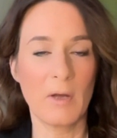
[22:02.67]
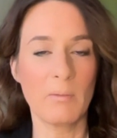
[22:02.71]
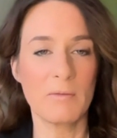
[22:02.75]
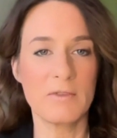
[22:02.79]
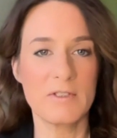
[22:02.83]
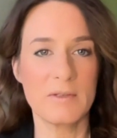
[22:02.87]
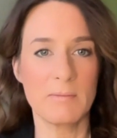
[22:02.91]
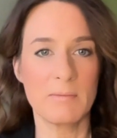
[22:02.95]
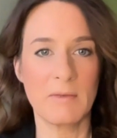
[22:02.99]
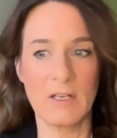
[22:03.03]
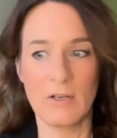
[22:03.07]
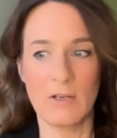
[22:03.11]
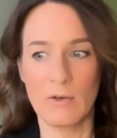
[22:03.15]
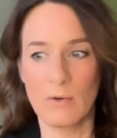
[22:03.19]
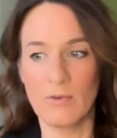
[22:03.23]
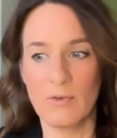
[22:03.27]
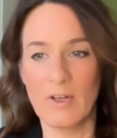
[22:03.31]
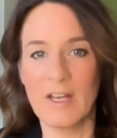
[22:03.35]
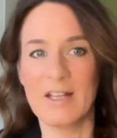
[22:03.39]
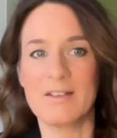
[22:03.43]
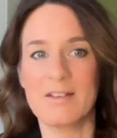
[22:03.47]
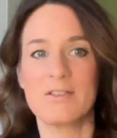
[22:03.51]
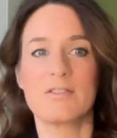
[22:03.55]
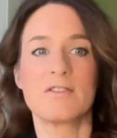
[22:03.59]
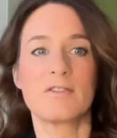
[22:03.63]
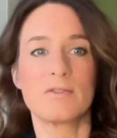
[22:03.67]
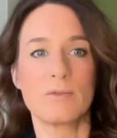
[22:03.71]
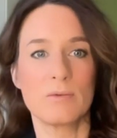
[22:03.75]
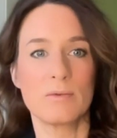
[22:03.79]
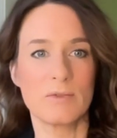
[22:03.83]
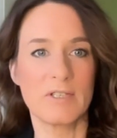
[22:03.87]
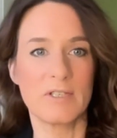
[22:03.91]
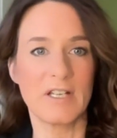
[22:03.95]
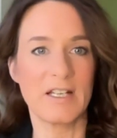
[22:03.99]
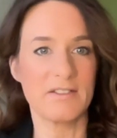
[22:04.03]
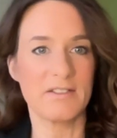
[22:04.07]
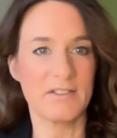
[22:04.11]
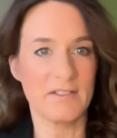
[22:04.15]
to me who have had a stool
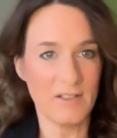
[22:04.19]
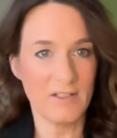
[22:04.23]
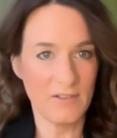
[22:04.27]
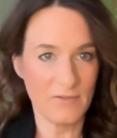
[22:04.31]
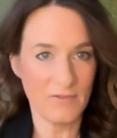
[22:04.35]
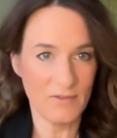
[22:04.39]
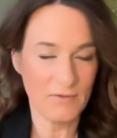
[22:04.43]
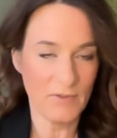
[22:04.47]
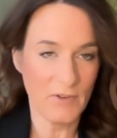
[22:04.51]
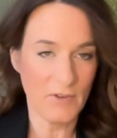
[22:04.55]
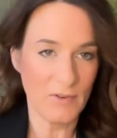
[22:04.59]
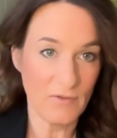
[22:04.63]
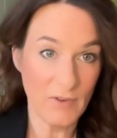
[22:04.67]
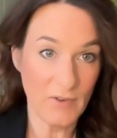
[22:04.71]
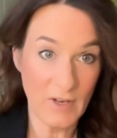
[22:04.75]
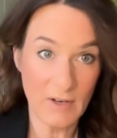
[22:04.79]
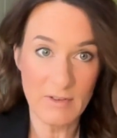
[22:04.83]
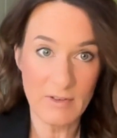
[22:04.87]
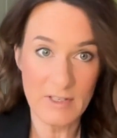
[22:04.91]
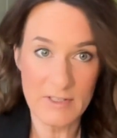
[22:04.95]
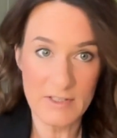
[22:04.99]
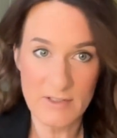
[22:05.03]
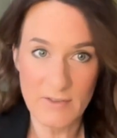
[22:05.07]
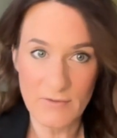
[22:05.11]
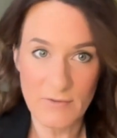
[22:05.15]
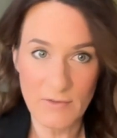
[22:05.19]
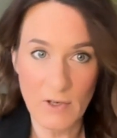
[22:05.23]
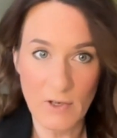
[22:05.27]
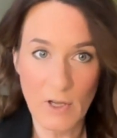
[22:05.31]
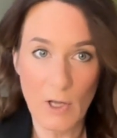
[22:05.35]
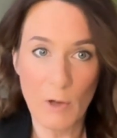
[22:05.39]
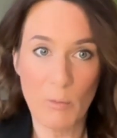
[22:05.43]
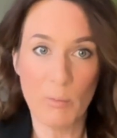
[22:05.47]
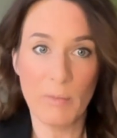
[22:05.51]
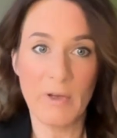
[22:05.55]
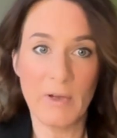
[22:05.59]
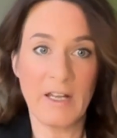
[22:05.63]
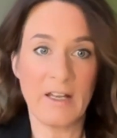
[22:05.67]
test at various different
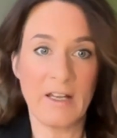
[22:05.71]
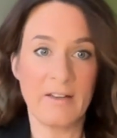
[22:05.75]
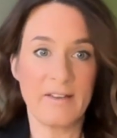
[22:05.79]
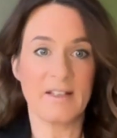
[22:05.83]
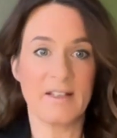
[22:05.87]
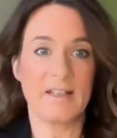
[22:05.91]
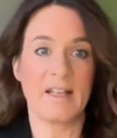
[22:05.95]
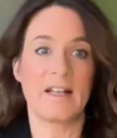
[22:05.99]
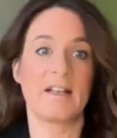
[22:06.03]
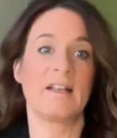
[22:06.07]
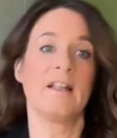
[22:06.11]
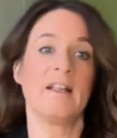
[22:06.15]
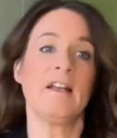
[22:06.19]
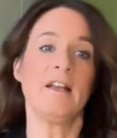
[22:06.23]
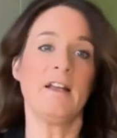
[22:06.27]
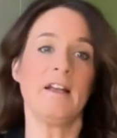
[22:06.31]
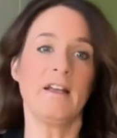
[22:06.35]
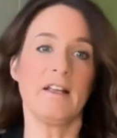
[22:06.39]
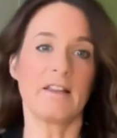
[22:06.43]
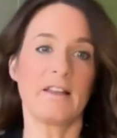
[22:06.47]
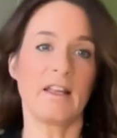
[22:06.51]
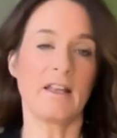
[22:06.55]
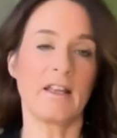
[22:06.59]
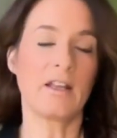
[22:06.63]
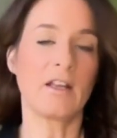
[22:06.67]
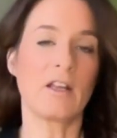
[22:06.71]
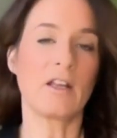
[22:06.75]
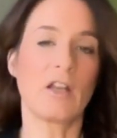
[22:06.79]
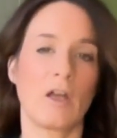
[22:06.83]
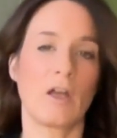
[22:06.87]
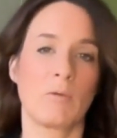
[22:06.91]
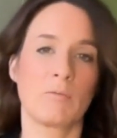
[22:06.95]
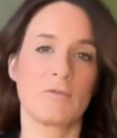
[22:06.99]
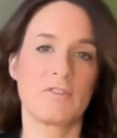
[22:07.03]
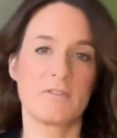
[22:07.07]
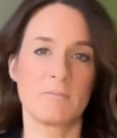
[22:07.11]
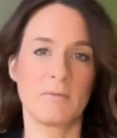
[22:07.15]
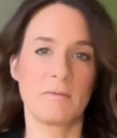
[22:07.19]
companies, and then they can
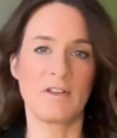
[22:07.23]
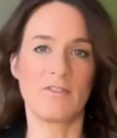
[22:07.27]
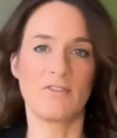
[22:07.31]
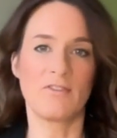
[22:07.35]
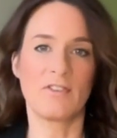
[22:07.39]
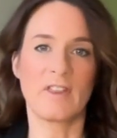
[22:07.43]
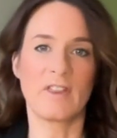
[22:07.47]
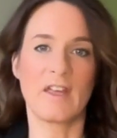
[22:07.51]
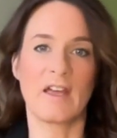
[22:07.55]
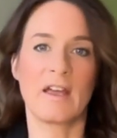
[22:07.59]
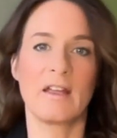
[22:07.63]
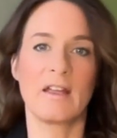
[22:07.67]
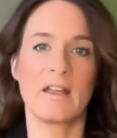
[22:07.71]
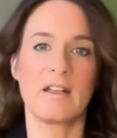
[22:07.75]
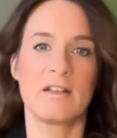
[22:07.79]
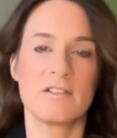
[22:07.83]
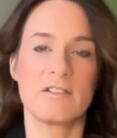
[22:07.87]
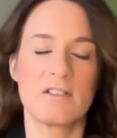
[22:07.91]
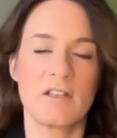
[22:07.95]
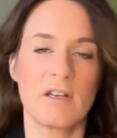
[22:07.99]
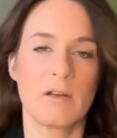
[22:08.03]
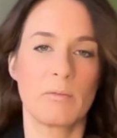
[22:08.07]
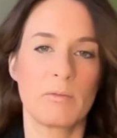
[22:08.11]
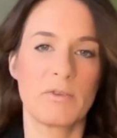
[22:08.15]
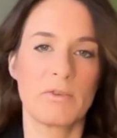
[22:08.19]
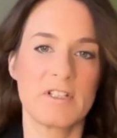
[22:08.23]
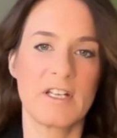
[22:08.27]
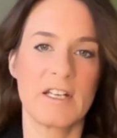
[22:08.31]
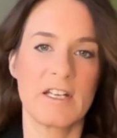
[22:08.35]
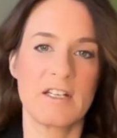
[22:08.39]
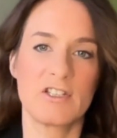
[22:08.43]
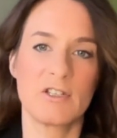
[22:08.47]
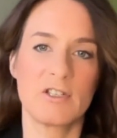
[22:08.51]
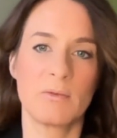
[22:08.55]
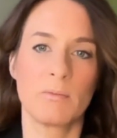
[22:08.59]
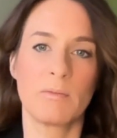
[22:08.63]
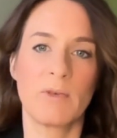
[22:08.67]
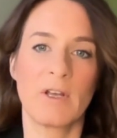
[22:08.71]
come to me for that
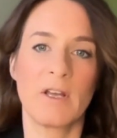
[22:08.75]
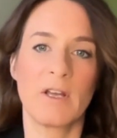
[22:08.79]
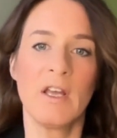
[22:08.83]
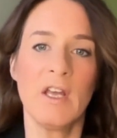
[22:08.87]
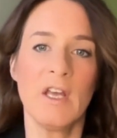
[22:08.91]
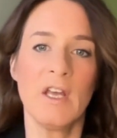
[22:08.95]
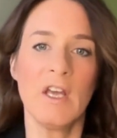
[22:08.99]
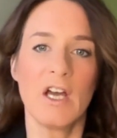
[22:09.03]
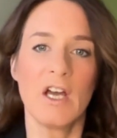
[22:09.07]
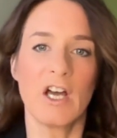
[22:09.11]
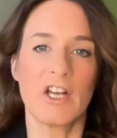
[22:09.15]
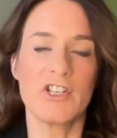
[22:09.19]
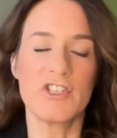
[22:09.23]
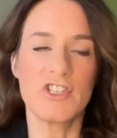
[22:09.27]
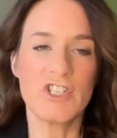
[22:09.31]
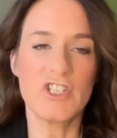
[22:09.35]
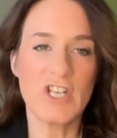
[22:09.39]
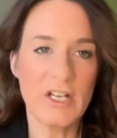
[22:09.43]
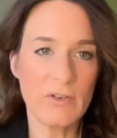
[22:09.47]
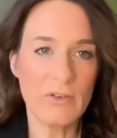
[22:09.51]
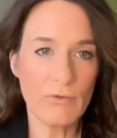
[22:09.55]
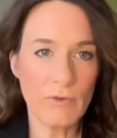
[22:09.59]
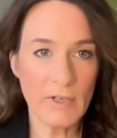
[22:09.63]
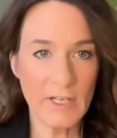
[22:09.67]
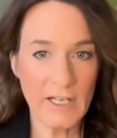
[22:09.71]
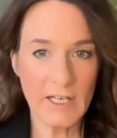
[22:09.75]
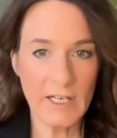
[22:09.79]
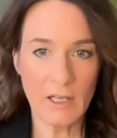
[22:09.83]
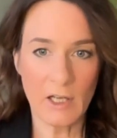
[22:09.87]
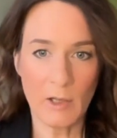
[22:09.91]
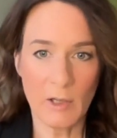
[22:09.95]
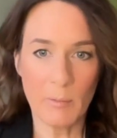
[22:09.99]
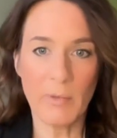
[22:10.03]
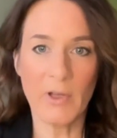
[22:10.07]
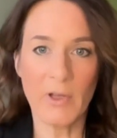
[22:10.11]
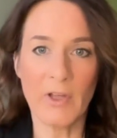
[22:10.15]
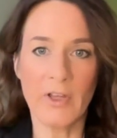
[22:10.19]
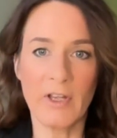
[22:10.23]
interpretation. But I generally
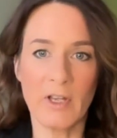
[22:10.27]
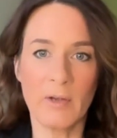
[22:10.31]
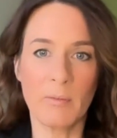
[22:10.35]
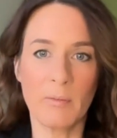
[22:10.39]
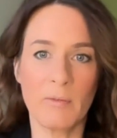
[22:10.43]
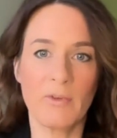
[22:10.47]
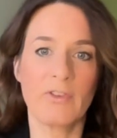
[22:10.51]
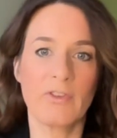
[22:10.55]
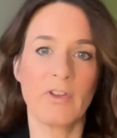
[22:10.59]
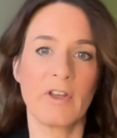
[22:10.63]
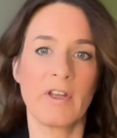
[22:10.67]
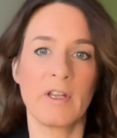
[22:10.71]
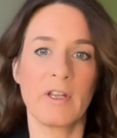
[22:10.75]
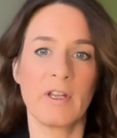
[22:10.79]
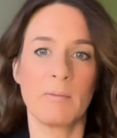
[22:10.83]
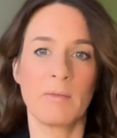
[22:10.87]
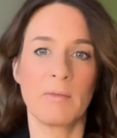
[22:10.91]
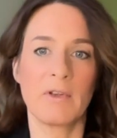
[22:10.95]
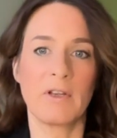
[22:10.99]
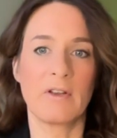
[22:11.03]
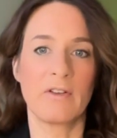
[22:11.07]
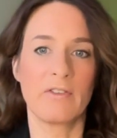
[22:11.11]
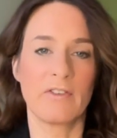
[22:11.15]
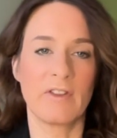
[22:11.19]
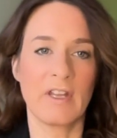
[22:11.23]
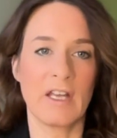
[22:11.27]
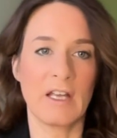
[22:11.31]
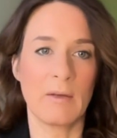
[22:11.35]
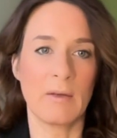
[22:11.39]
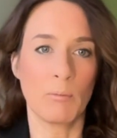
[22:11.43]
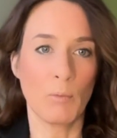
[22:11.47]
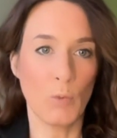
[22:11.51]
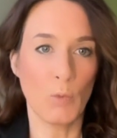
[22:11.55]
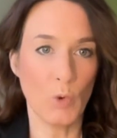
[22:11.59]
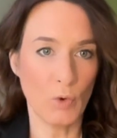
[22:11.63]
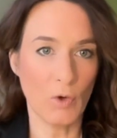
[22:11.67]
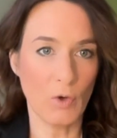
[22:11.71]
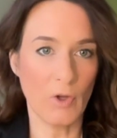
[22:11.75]
like Biome site because they're
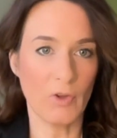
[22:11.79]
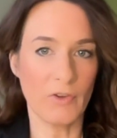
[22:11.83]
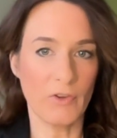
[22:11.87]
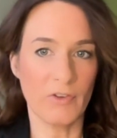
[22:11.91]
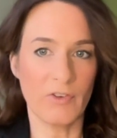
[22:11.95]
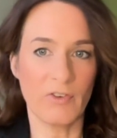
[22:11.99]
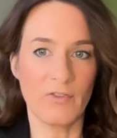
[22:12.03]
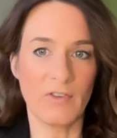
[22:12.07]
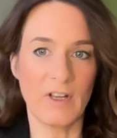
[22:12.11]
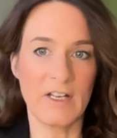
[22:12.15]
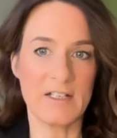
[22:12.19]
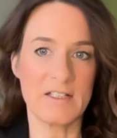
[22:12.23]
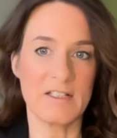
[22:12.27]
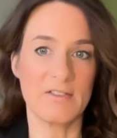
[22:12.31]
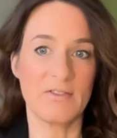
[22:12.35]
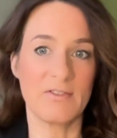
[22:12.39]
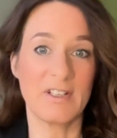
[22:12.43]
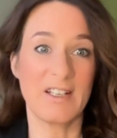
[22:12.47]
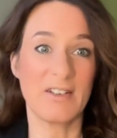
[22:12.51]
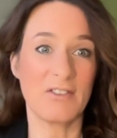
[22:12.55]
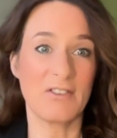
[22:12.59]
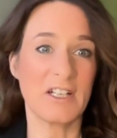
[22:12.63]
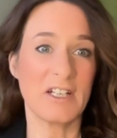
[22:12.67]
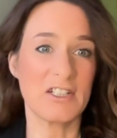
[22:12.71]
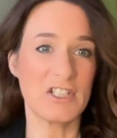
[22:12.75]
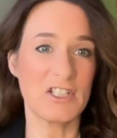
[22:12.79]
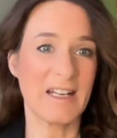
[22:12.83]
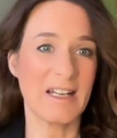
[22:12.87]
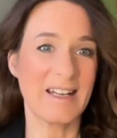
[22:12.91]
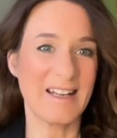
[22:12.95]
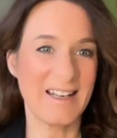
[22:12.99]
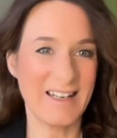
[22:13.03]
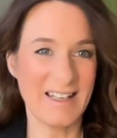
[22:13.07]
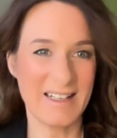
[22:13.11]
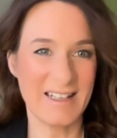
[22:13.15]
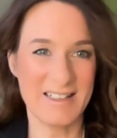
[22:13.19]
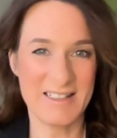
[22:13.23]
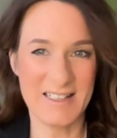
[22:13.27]
more cost effective, and they're actually
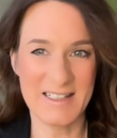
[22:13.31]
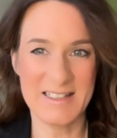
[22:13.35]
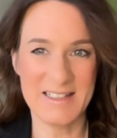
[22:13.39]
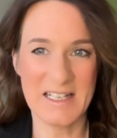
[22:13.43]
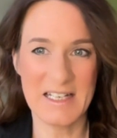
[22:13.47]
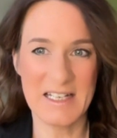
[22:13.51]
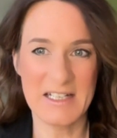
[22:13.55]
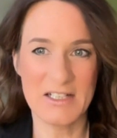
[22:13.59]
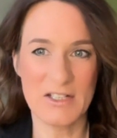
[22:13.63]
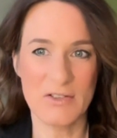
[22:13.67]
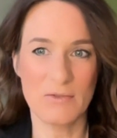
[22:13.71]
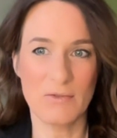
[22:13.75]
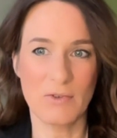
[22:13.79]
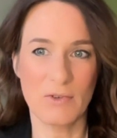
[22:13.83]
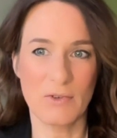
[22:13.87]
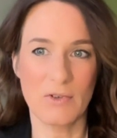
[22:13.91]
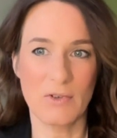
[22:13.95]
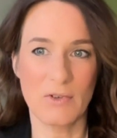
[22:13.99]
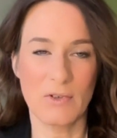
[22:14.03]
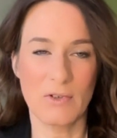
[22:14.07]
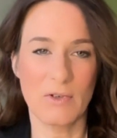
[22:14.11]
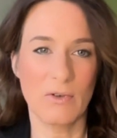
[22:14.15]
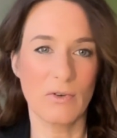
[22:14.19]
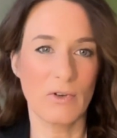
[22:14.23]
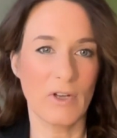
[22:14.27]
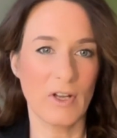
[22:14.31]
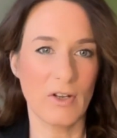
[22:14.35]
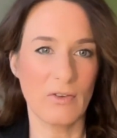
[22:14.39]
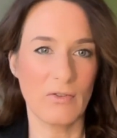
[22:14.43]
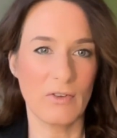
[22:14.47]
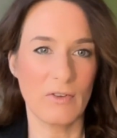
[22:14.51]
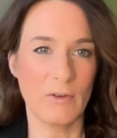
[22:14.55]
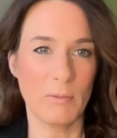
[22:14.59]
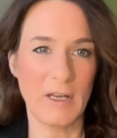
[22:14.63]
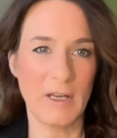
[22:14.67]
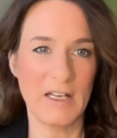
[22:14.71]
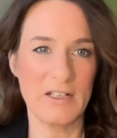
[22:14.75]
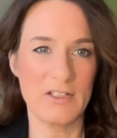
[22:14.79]
collecting data on long
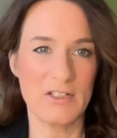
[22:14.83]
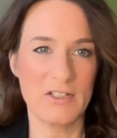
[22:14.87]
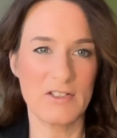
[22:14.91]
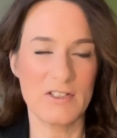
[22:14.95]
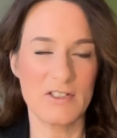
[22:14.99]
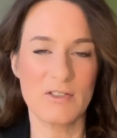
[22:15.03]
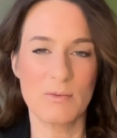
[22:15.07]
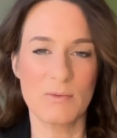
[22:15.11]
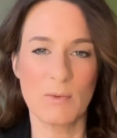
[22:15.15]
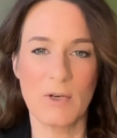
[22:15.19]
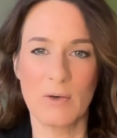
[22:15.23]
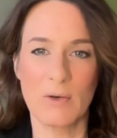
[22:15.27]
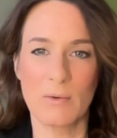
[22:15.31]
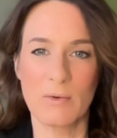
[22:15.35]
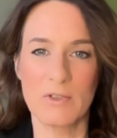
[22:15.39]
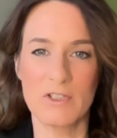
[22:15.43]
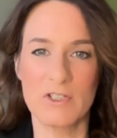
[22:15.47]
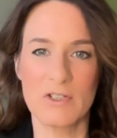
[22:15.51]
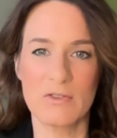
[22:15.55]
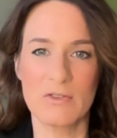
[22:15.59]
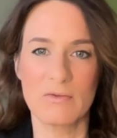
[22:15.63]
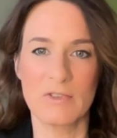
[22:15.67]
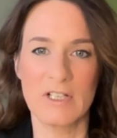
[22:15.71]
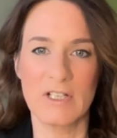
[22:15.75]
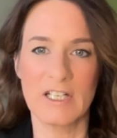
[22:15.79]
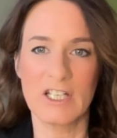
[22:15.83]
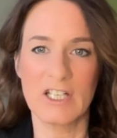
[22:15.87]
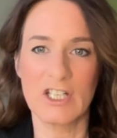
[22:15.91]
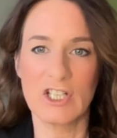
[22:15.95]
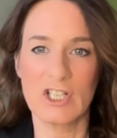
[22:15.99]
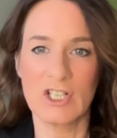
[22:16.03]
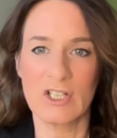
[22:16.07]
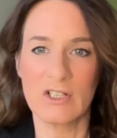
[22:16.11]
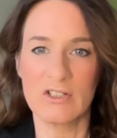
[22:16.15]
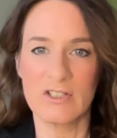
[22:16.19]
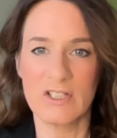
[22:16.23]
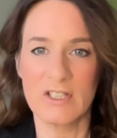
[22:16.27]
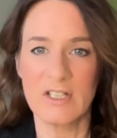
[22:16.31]
COVID patients as well, which is really
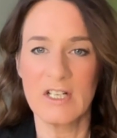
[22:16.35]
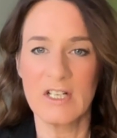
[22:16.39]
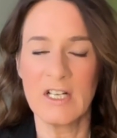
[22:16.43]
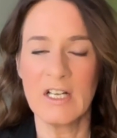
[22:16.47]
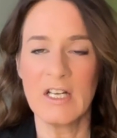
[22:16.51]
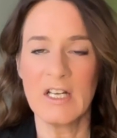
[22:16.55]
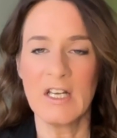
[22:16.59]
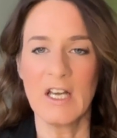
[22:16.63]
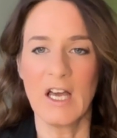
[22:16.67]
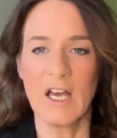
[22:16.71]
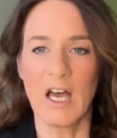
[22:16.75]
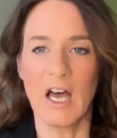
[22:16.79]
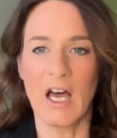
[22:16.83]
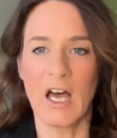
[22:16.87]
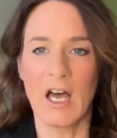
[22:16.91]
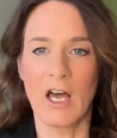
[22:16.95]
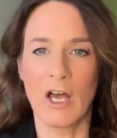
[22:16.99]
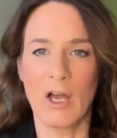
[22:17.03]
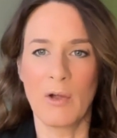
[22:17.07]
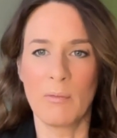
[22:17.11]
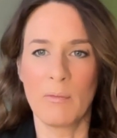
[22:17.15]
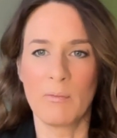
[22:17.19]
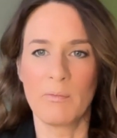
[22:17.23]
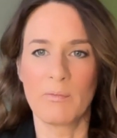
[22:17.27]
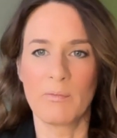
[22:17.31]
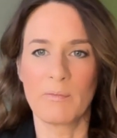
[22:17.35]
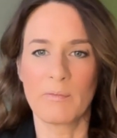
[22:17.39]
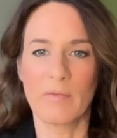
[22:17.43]
good. And